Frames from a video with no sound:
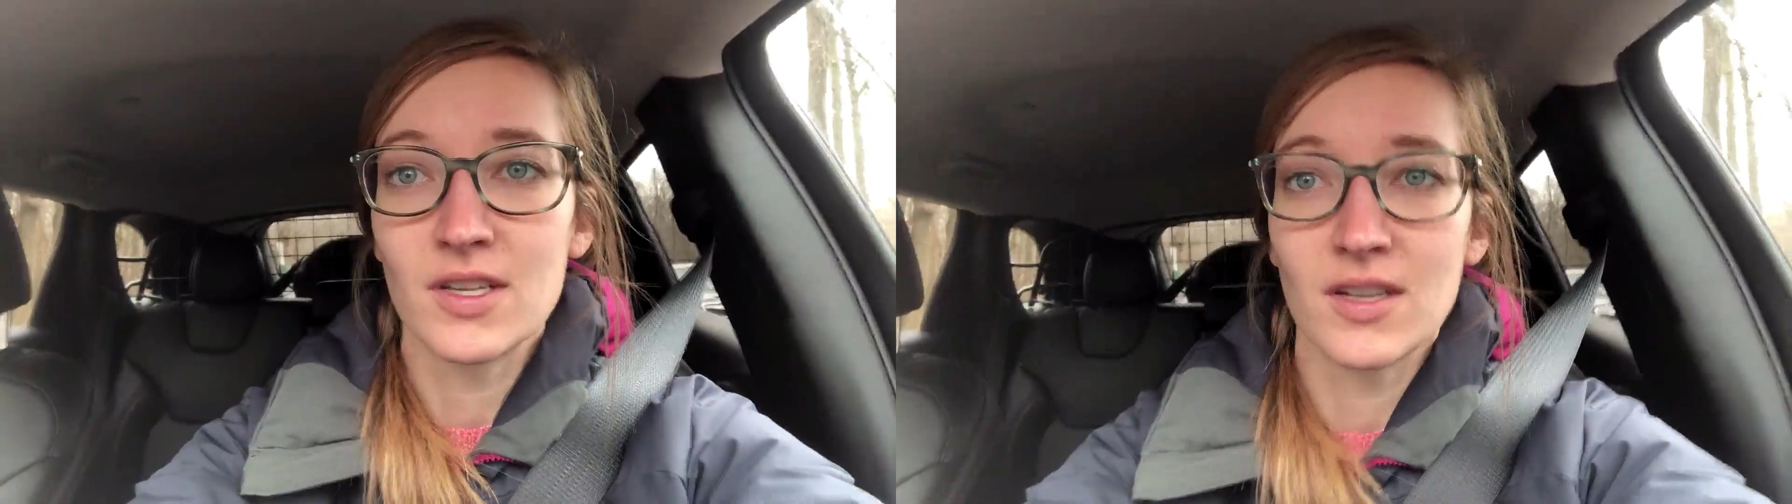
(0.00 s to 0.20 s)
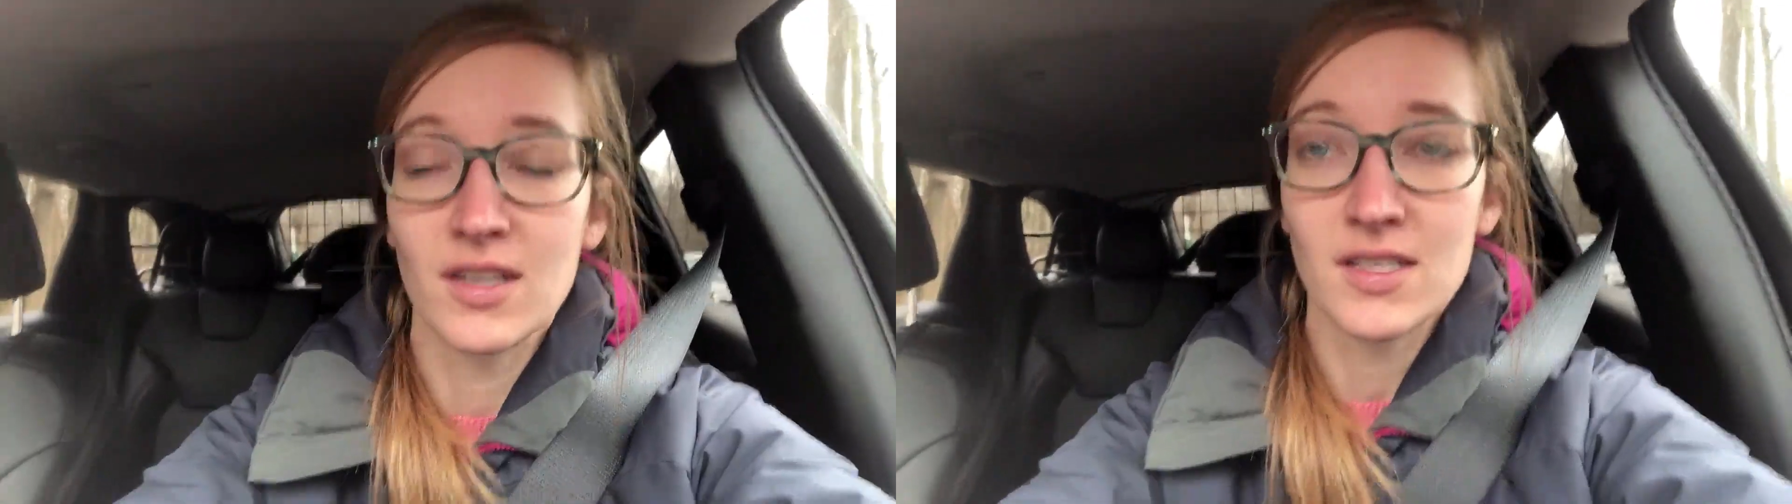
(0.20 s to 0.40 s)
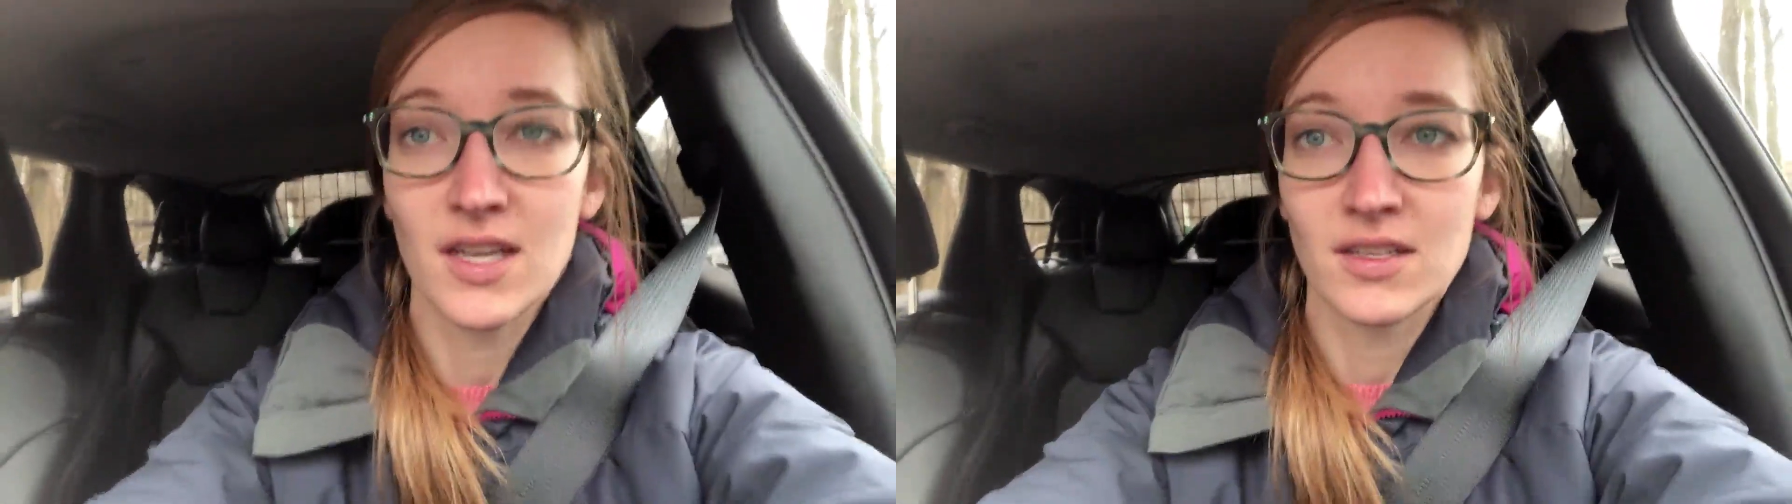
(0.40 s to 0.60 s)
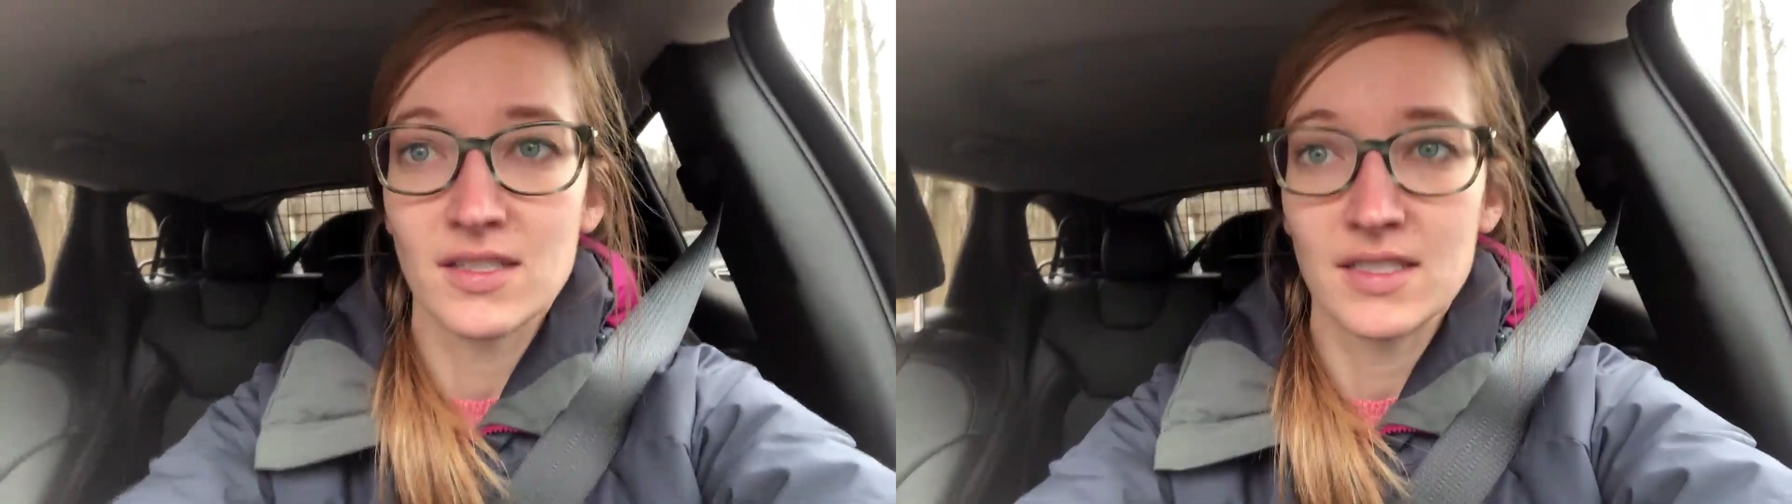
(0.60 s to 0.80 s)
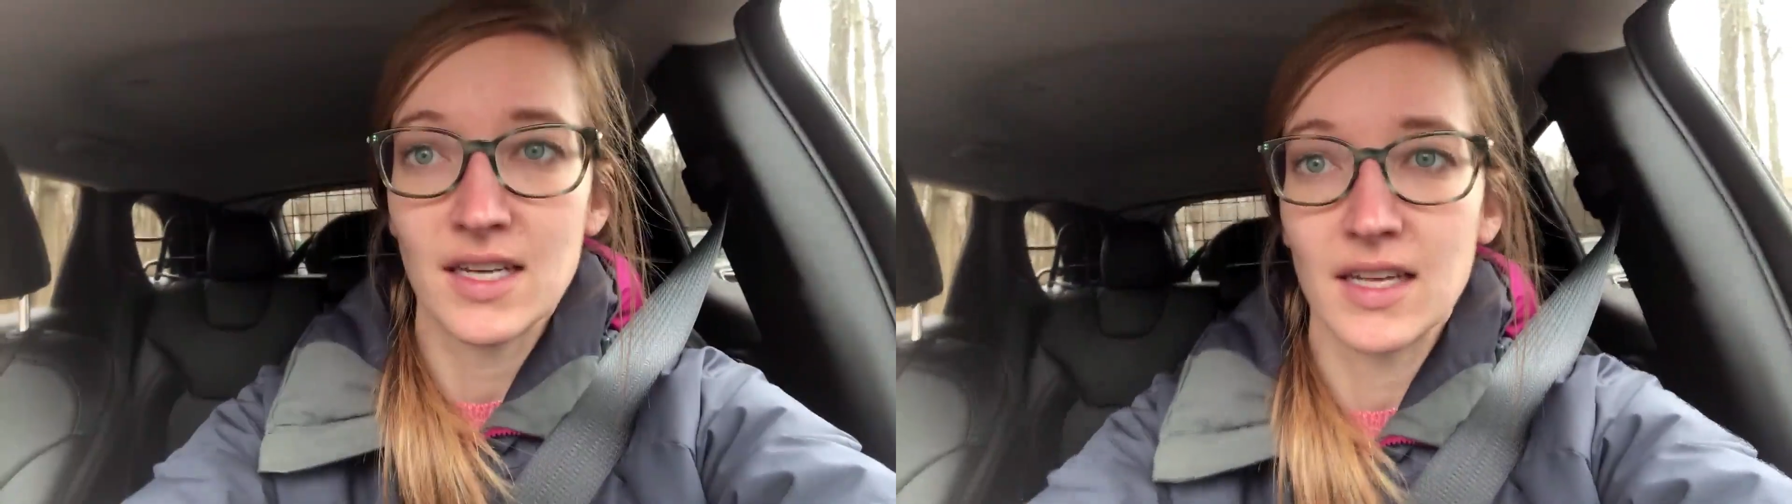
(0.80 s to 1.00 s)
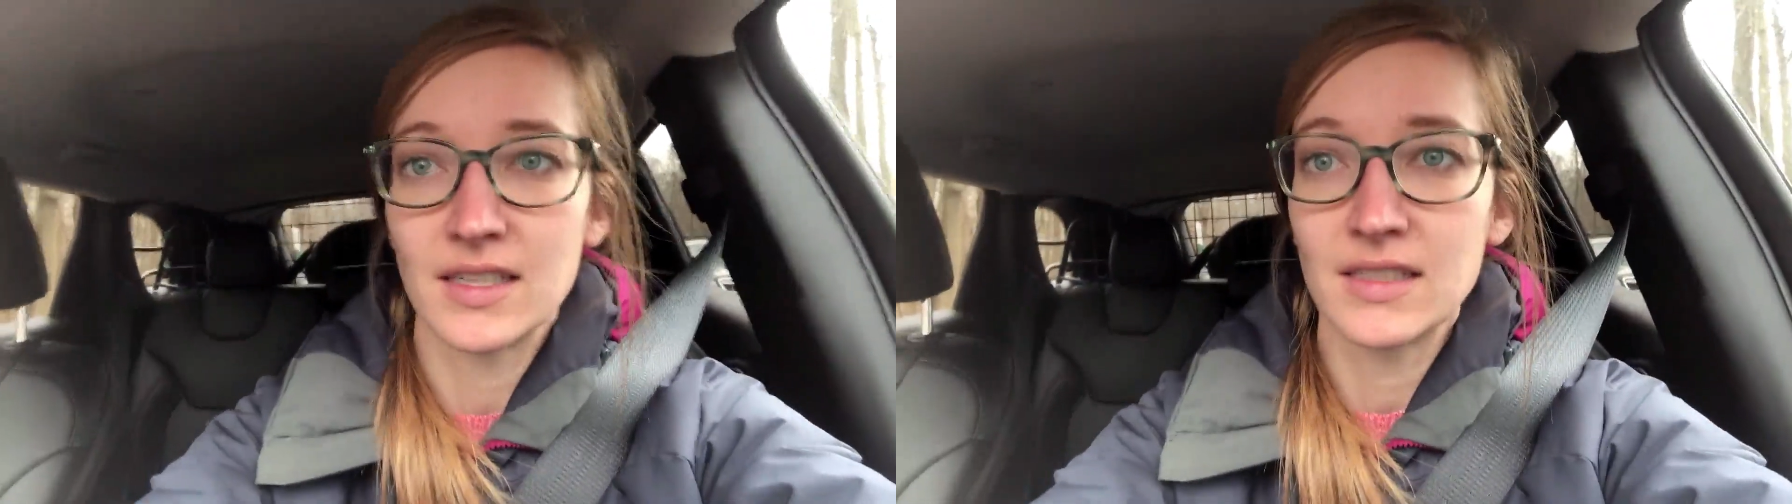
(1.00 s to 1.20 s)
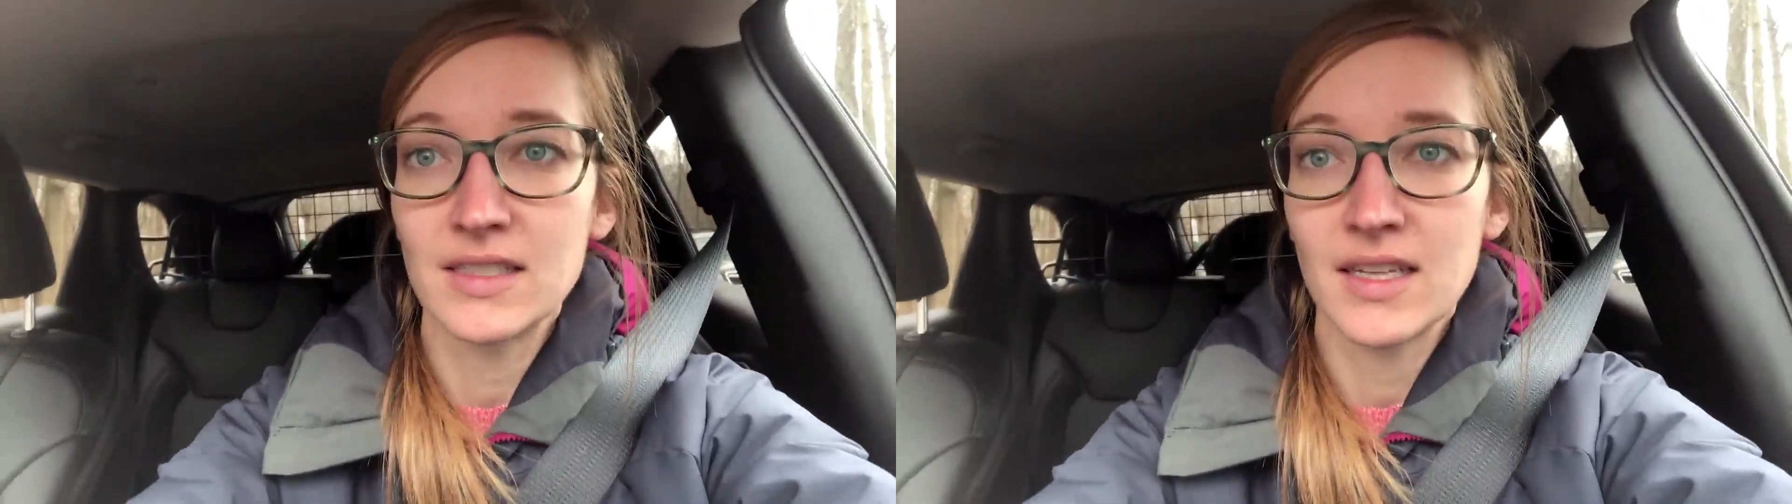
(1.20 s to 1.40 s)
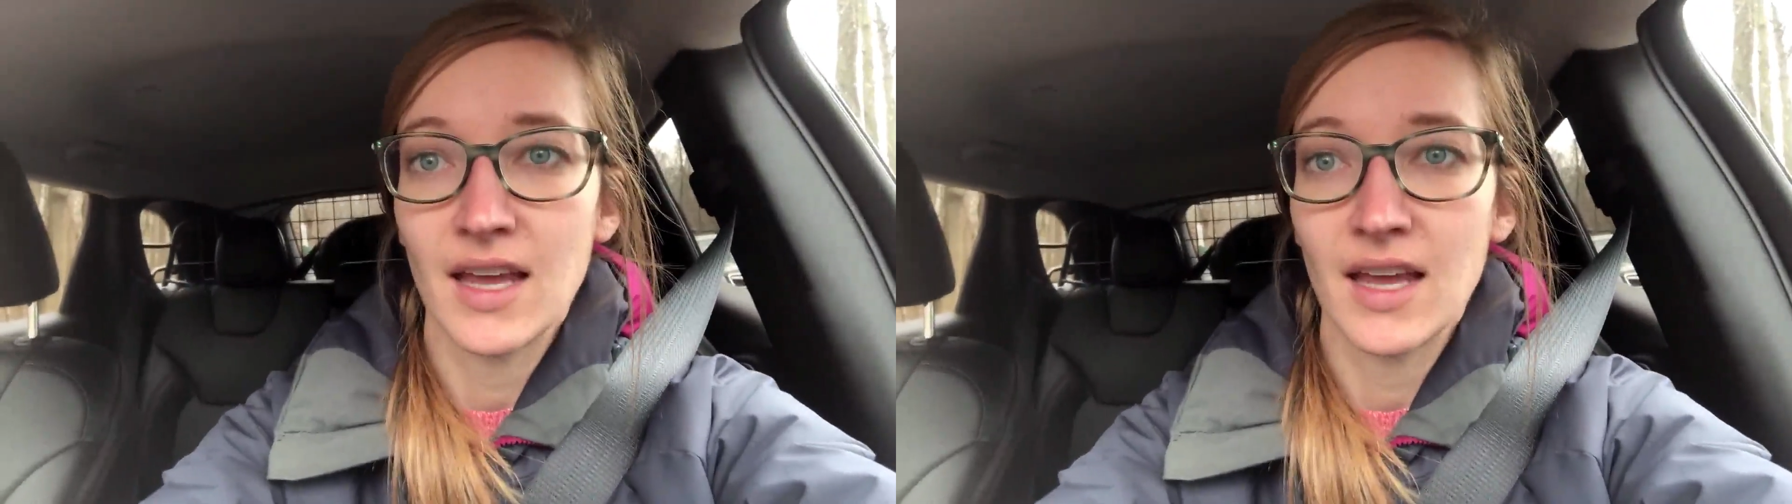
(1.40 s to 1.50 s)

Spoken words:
long as I could stand,